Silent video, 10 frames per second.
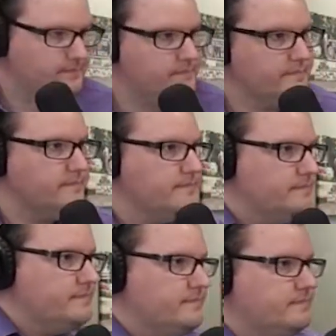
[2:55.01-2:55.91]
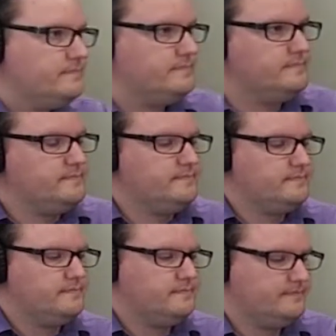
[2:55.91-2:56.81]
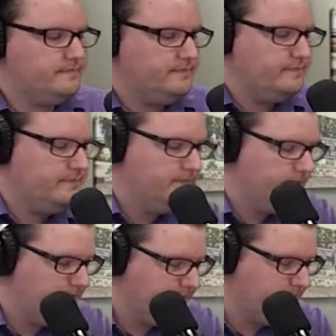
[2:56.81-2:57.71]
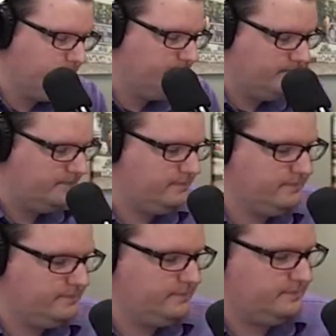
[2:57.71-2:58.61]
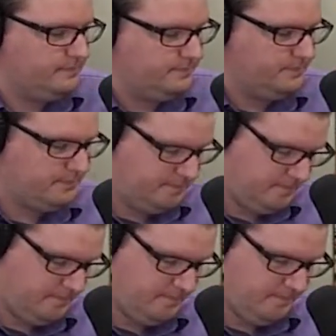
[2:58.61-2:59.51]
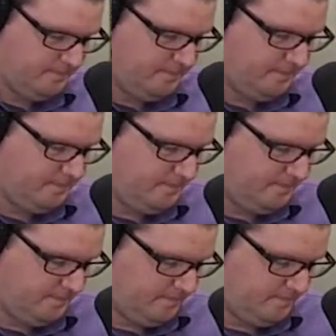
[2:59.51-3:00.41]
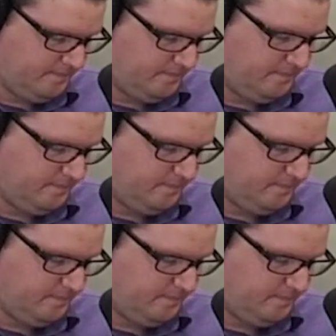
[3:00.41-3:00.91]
[no speech]